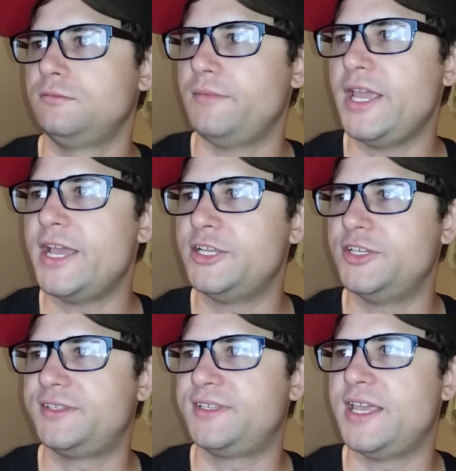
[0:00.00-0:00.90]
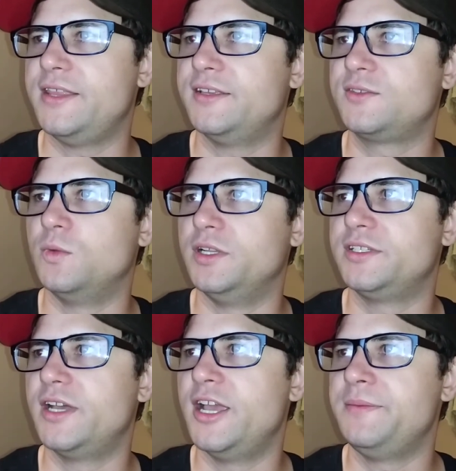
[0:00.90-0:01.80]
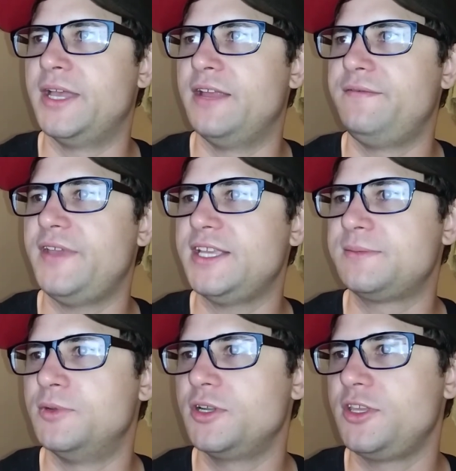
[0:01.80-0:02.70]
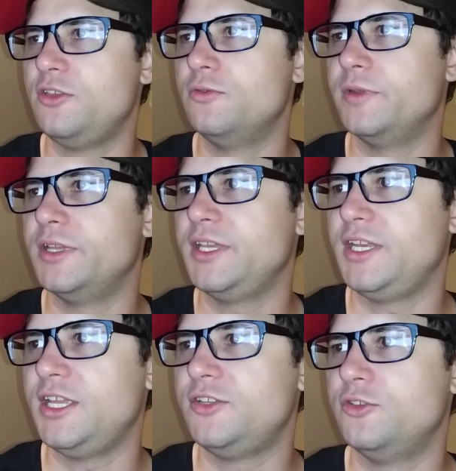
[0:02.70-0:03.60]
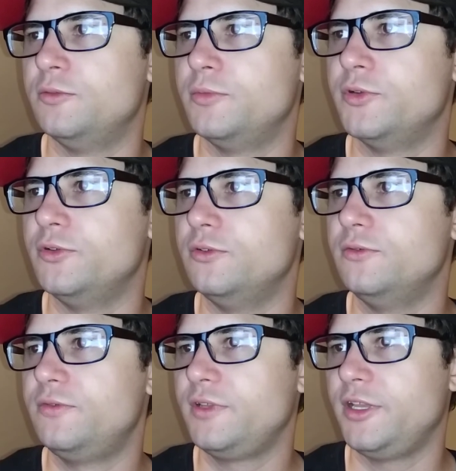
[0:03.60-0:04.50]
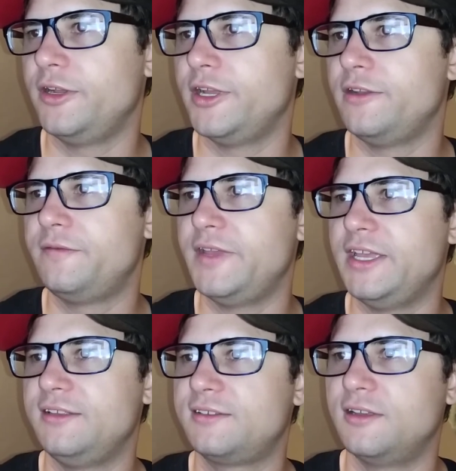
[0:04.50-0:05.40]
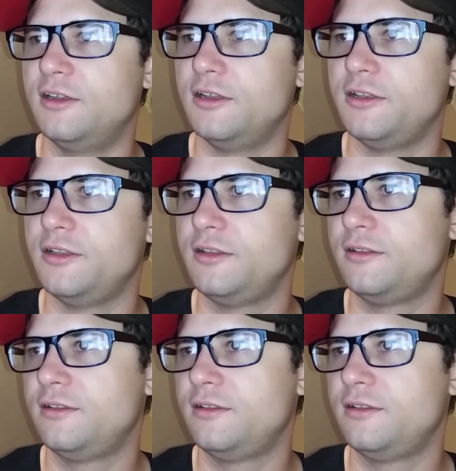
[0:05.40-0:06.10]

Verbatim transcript: May I just say this one time that Facebook, you really need to improve your interface on